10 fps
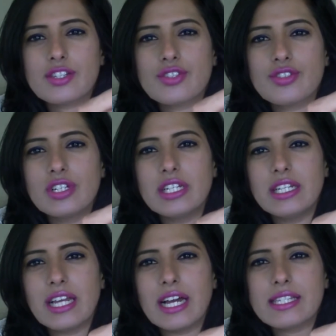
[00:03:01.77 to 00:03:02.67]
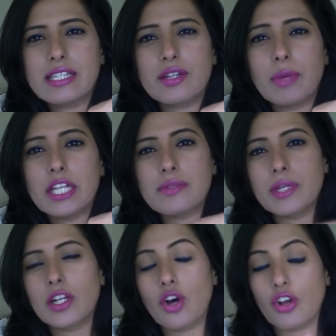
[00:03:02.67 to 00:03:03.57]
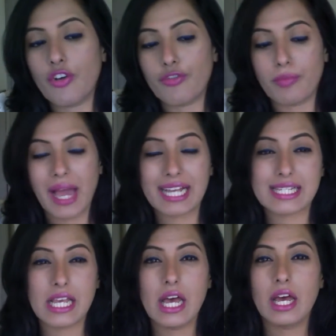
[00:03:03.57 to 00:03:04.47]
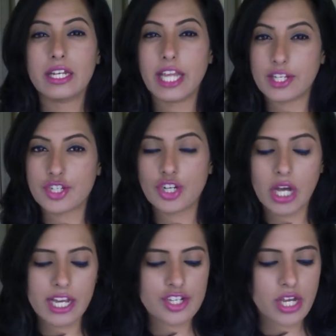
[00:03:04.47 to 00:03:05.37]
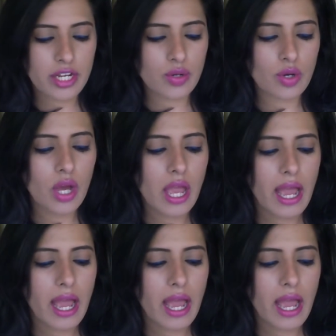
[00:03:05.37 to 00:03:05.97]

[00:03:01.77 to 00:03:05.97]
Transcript: It's really nice. It reminds me a lot of MAC's texture eyeshadow,